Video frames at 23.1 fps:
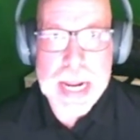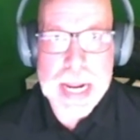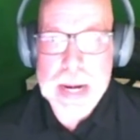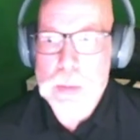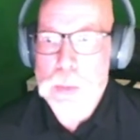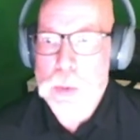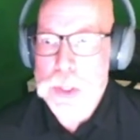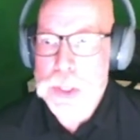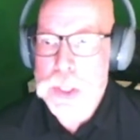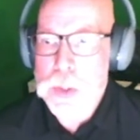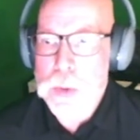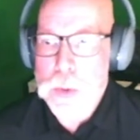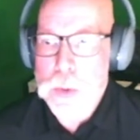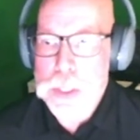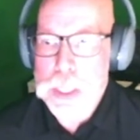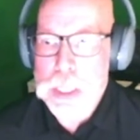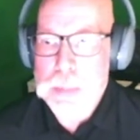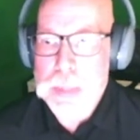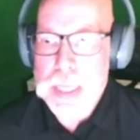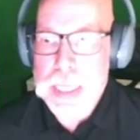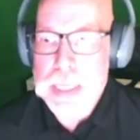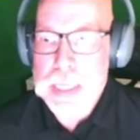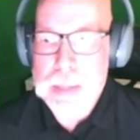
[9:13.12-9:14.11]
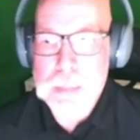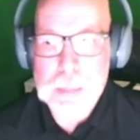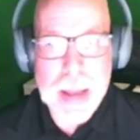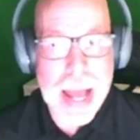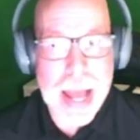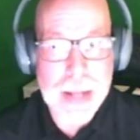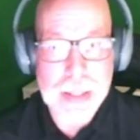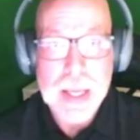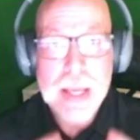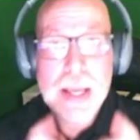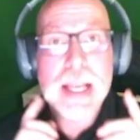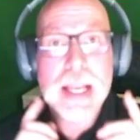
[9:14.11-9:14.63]
what's going to be an
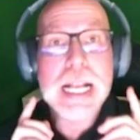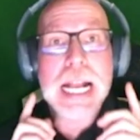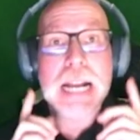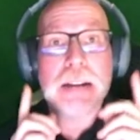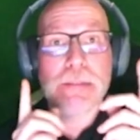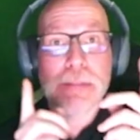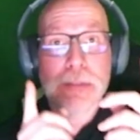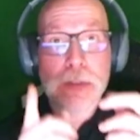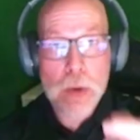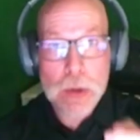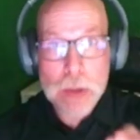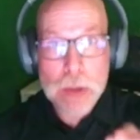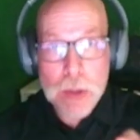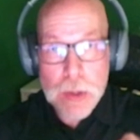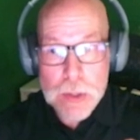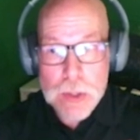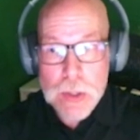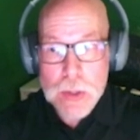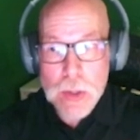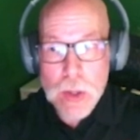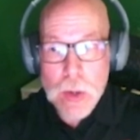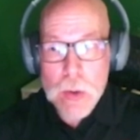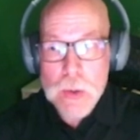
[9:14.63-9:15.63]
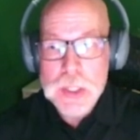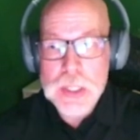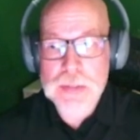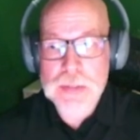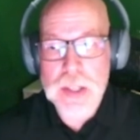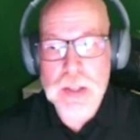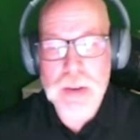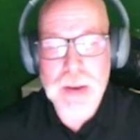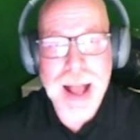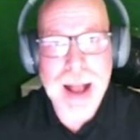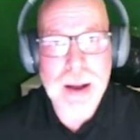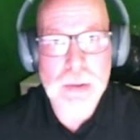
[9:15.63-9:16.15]
impact. And for those of
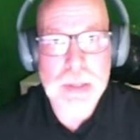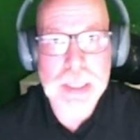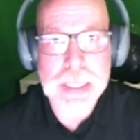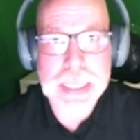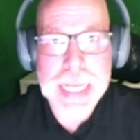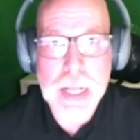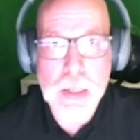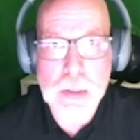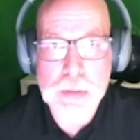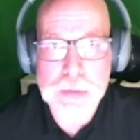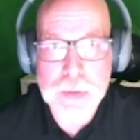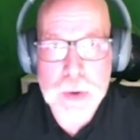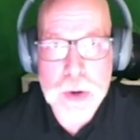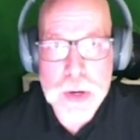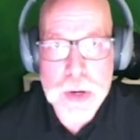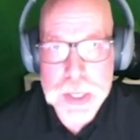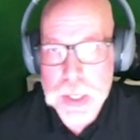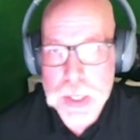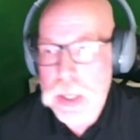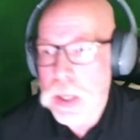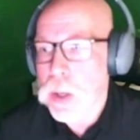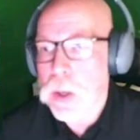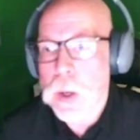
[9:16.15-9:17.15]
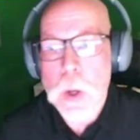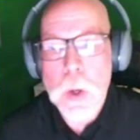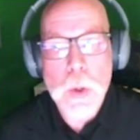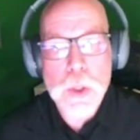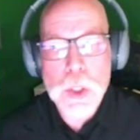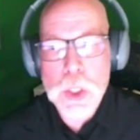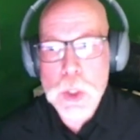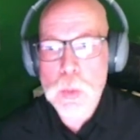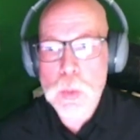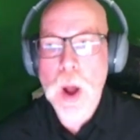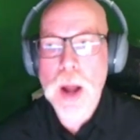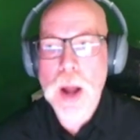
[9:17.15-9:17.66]
you out in California,
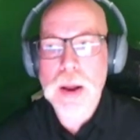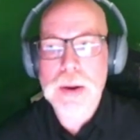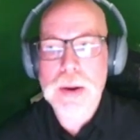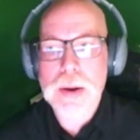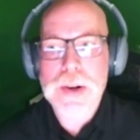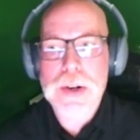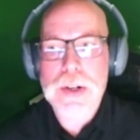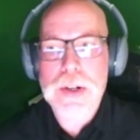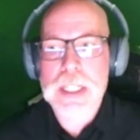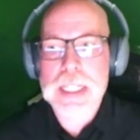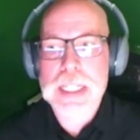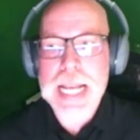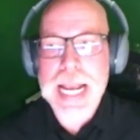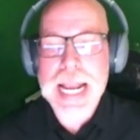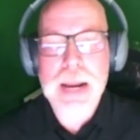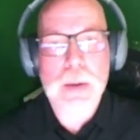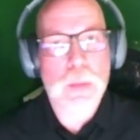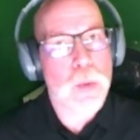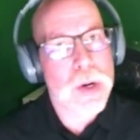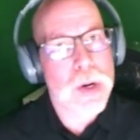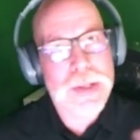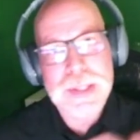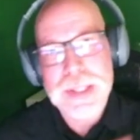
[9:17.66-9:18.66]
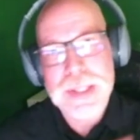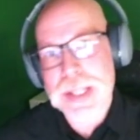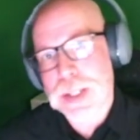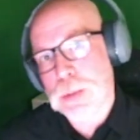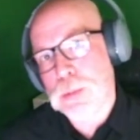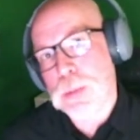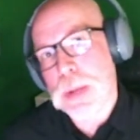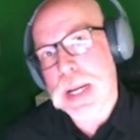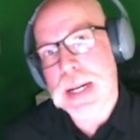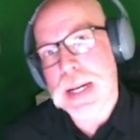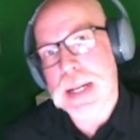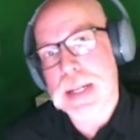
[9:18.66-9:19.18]
you want to understand what does this
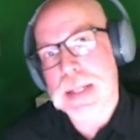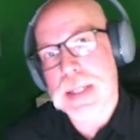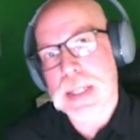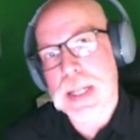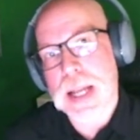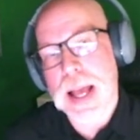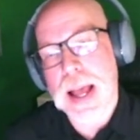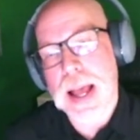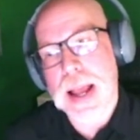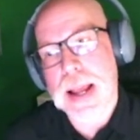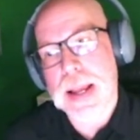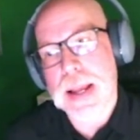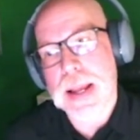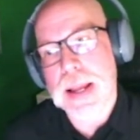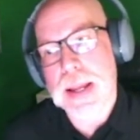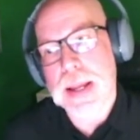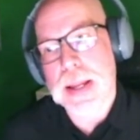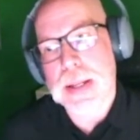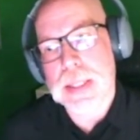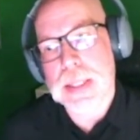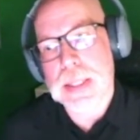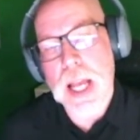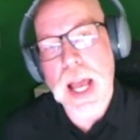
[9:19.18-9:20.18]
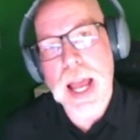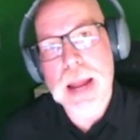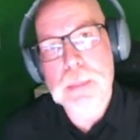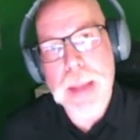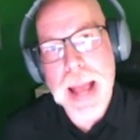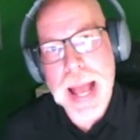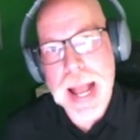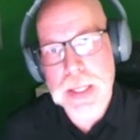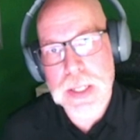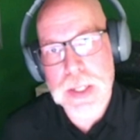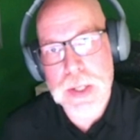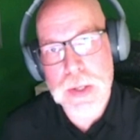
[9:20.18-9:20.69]
mean and tied
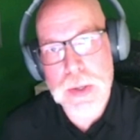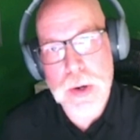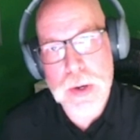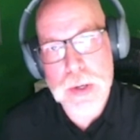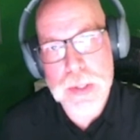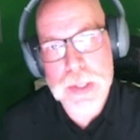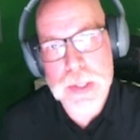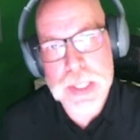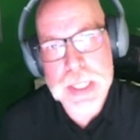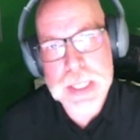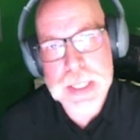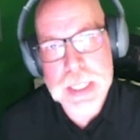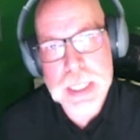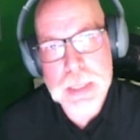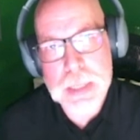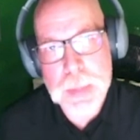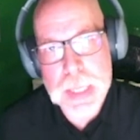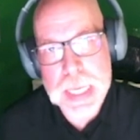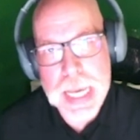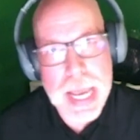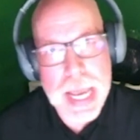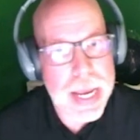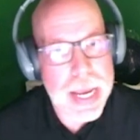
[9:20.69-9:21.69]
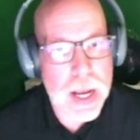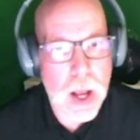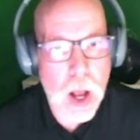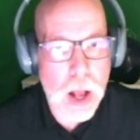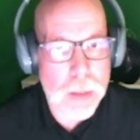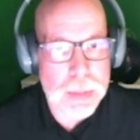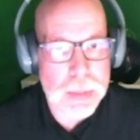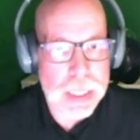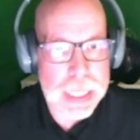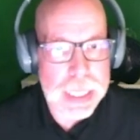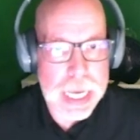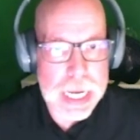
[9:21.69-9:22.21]
back to your CCPA
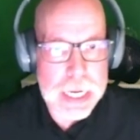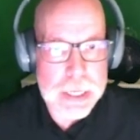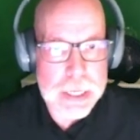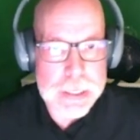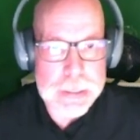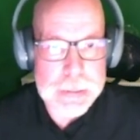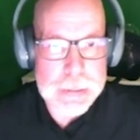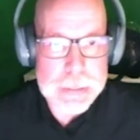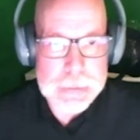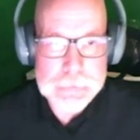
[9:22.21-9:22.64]
obligations.